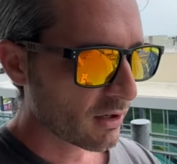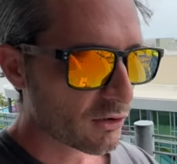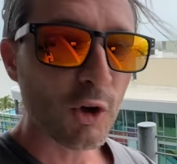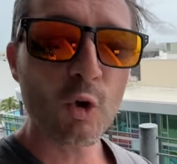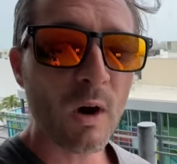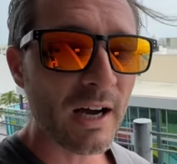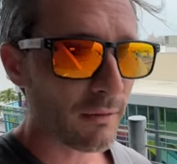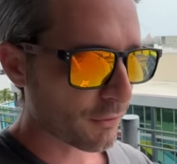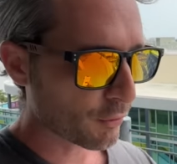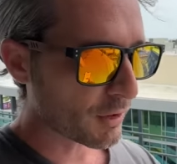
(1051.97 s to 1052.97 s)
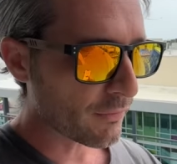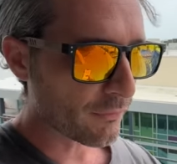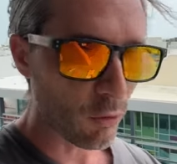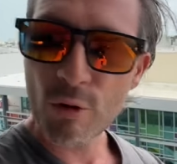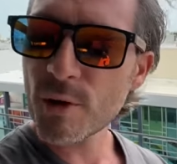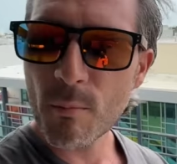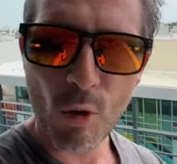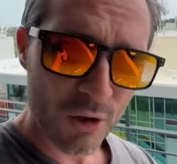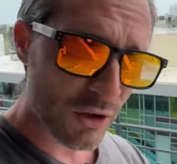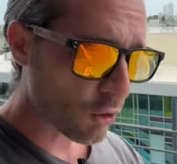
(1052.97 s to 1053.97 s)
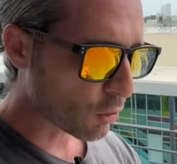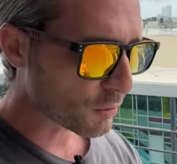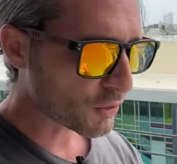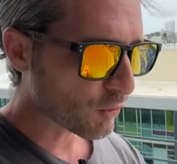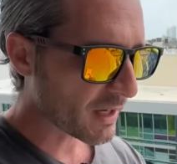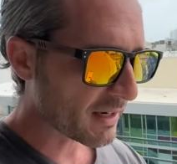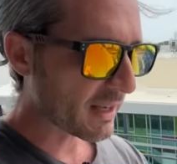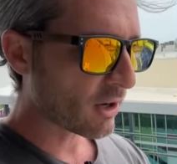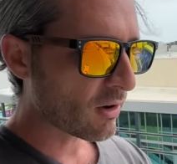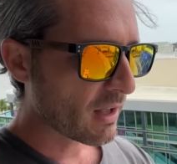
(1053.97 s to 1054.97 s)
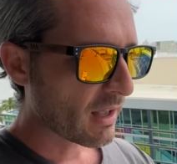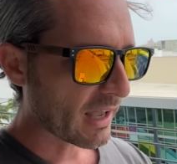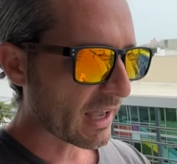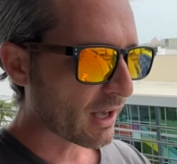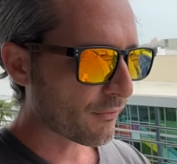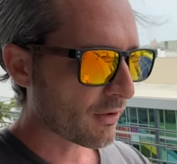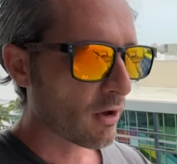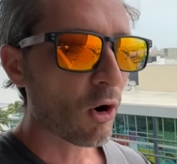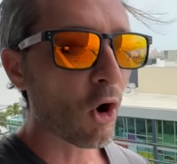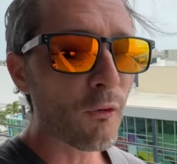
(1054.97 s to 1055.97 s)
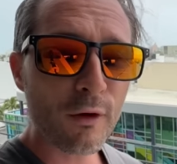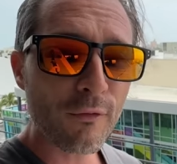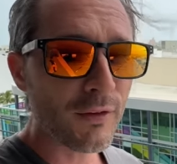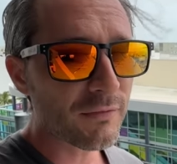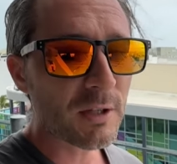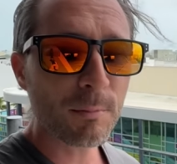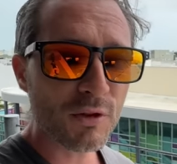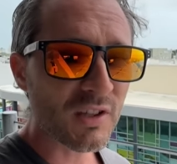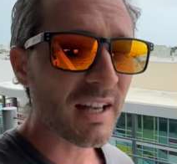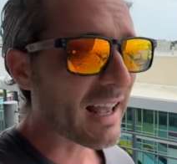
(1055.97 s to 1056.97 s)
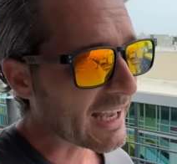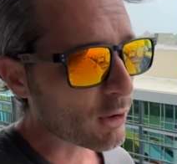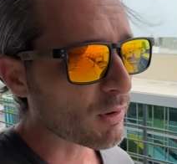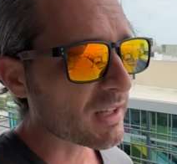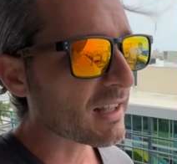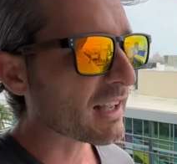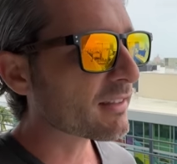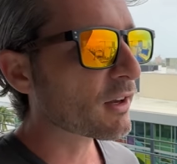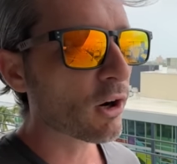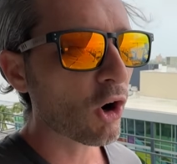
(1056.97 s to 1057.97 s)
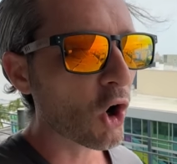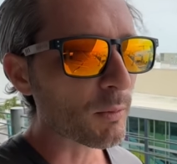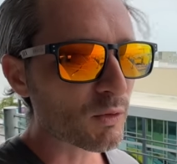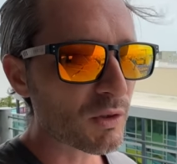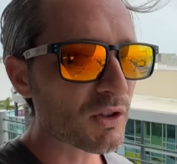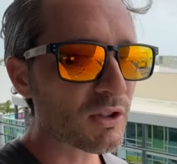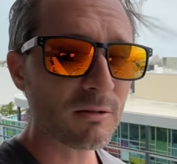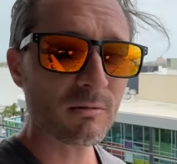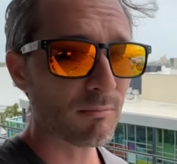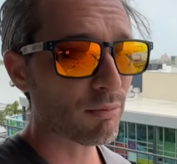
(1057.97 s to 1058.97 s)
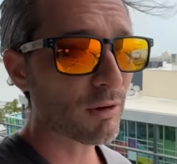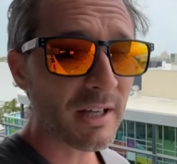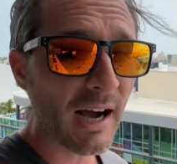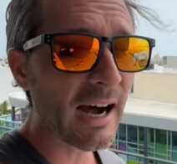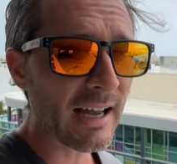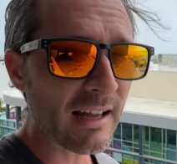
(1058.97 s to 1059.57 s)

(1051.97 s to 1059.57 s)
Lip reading: 2 out of 3 Florida mortgage holders right now have over 50% equity in their homes, which is pretty high.